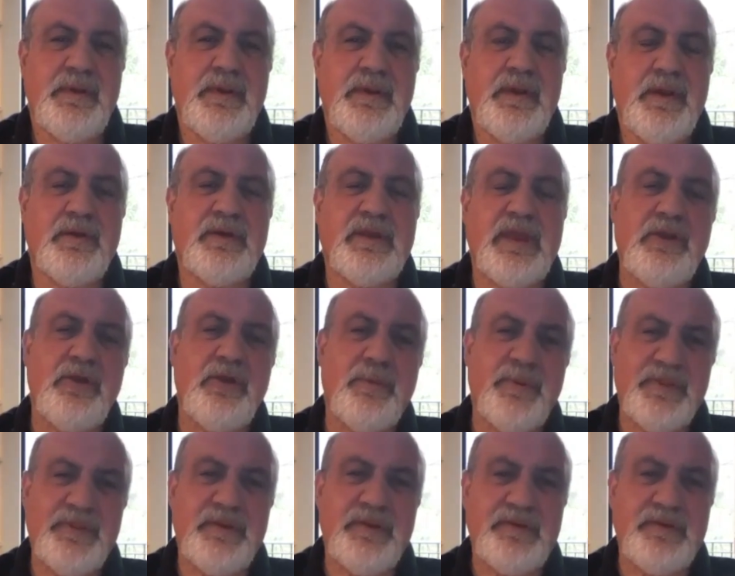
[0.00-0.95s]
Okay, no,
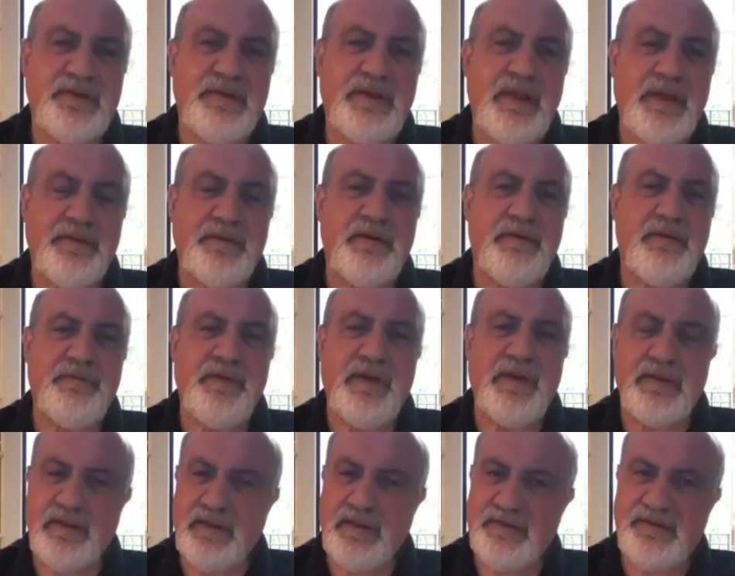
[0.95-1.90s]
but there's so, another
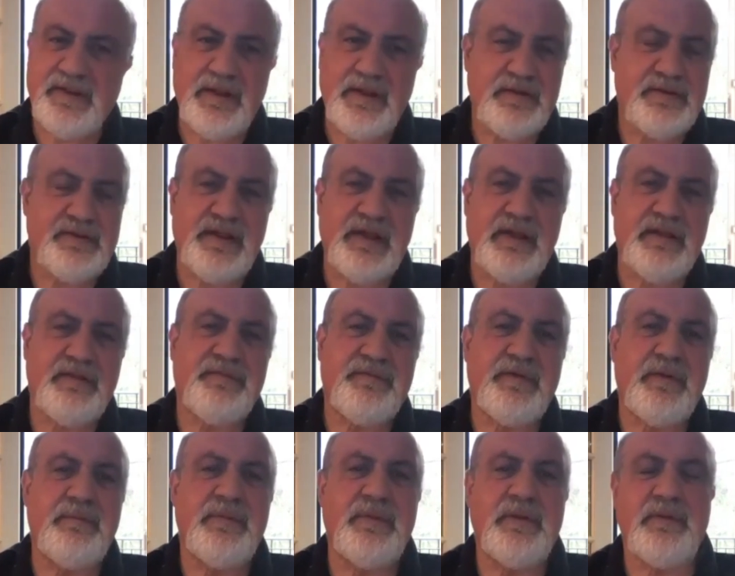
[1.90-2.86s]
effect aside
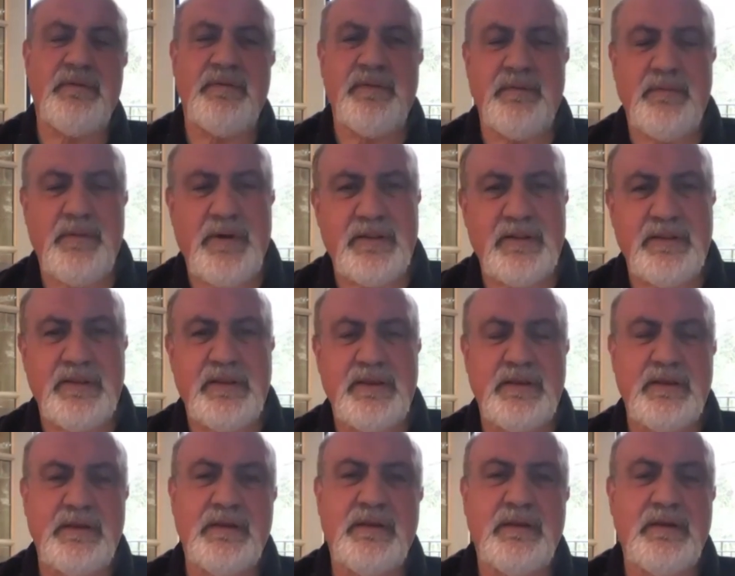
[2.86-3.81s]
from the the
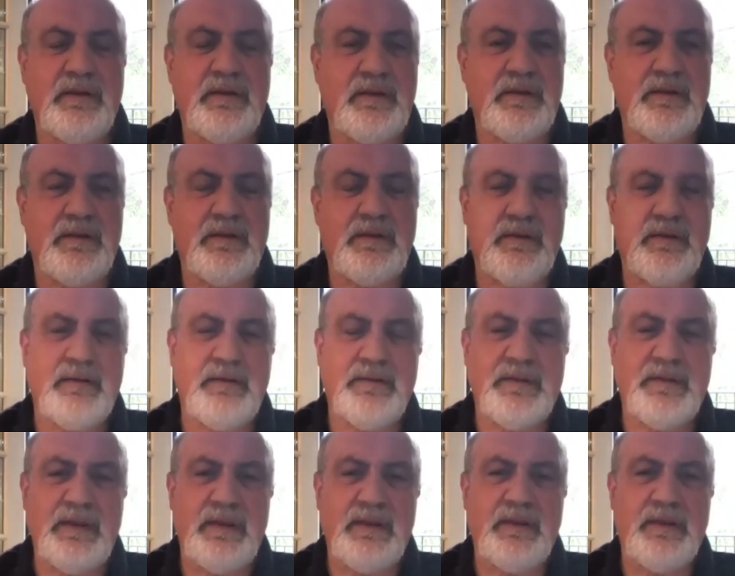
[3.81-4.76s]
modeling uh, uh,
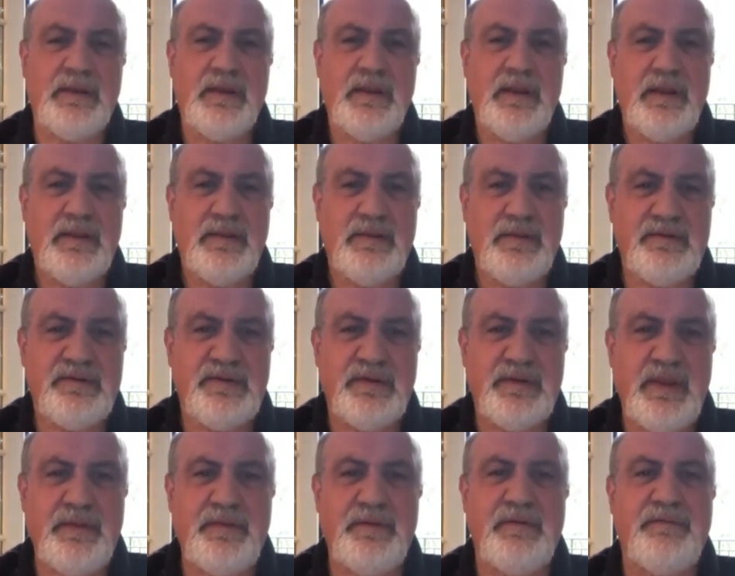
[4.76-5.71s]
thing. There's
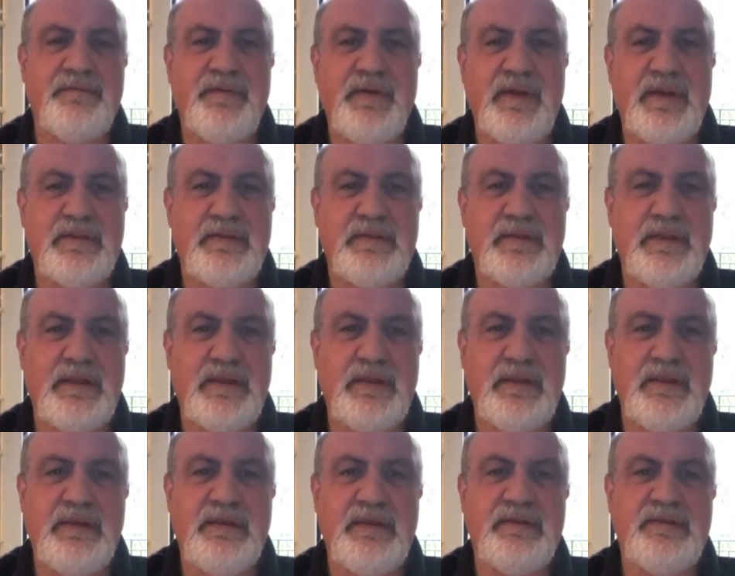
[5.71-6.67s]
another effect, and
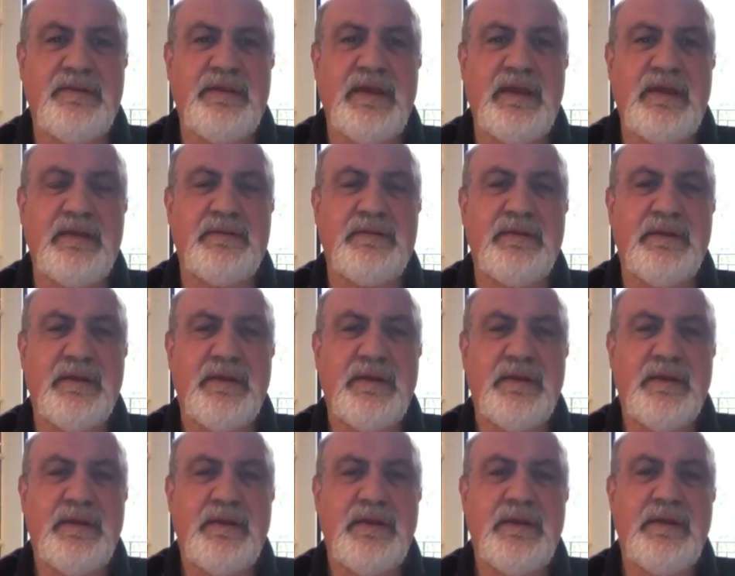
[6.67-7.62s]
it is that
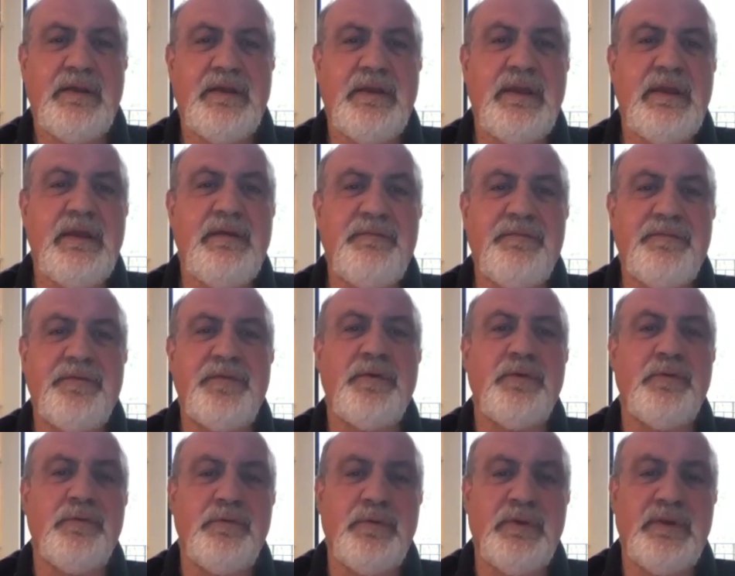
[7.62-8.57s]
if
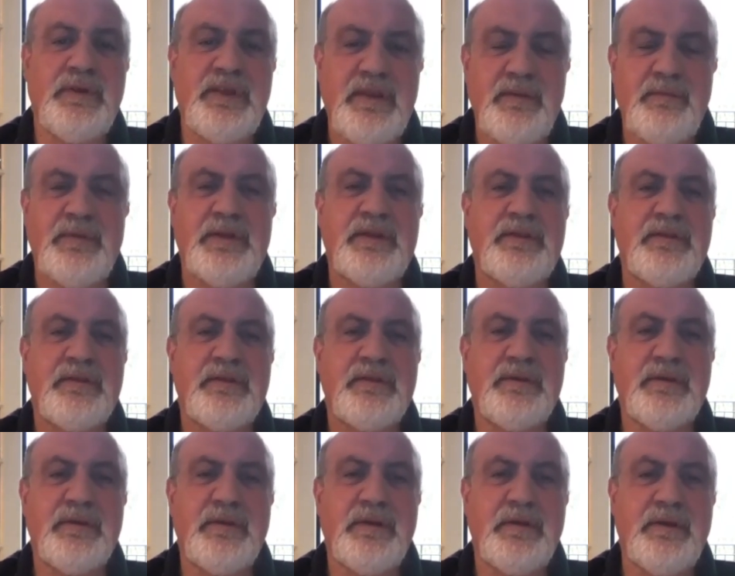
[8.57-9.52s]
you limit
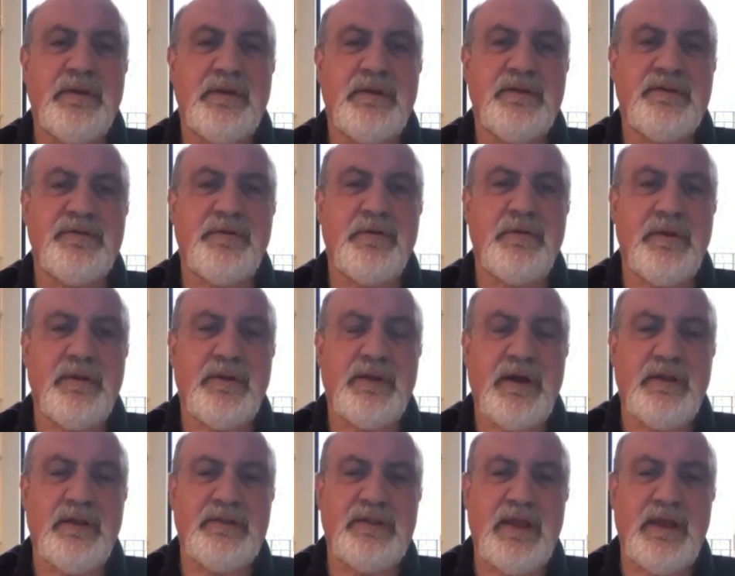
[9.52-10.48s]
uh, social
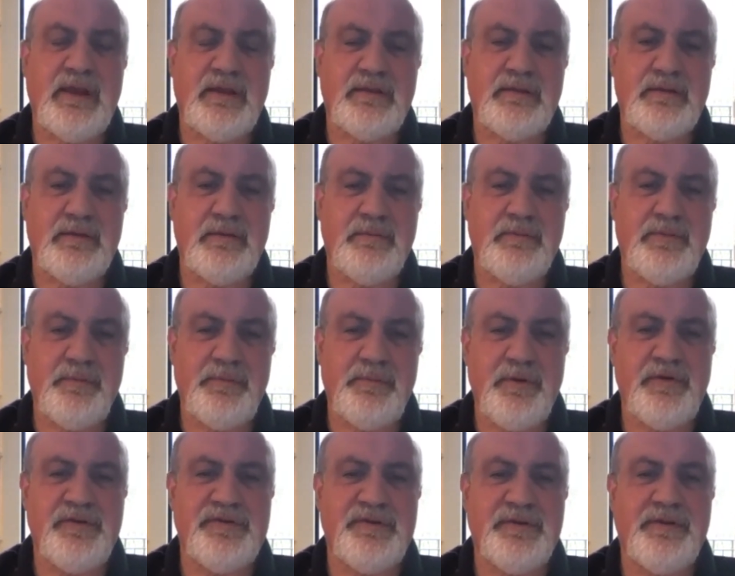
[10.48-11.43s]
contact per
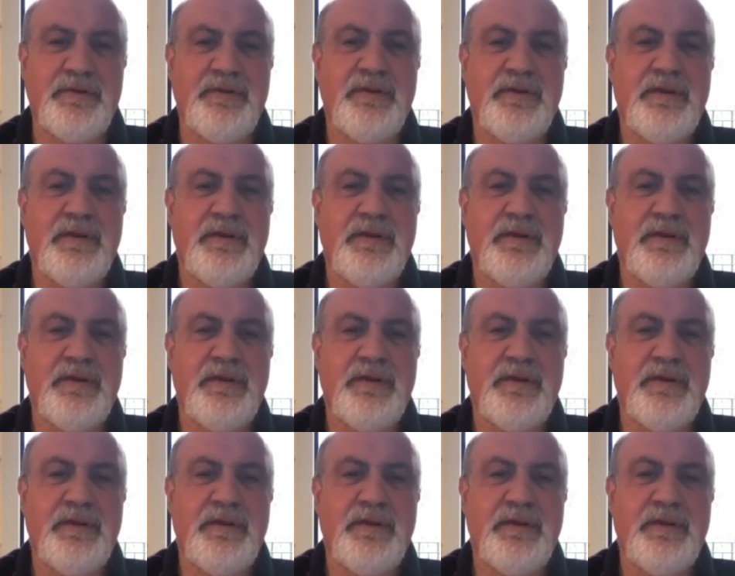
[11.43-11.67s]
person,